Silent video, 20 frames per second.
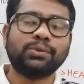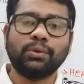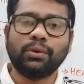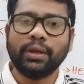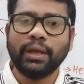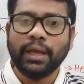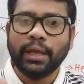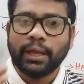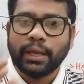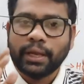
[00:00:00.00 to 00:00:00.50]

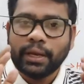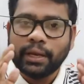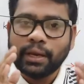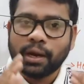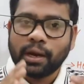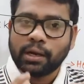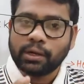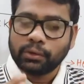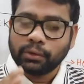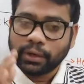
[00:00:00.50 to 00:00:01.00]
So in
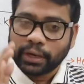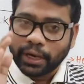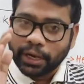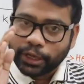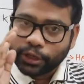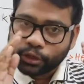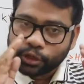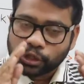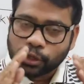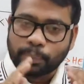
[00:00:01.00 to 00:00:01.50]
order to
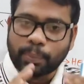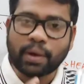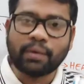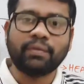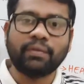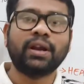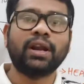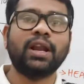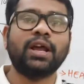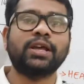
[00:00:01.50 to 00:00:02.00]
reduce the
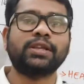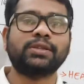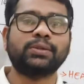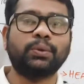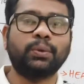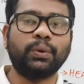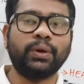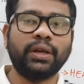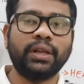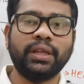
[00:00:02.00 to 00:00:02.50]
power loss
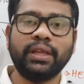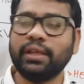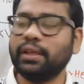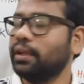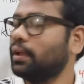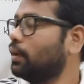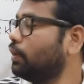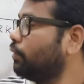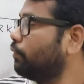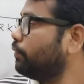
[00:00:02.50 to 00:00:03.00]

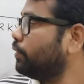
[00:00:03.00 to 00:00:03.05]
only,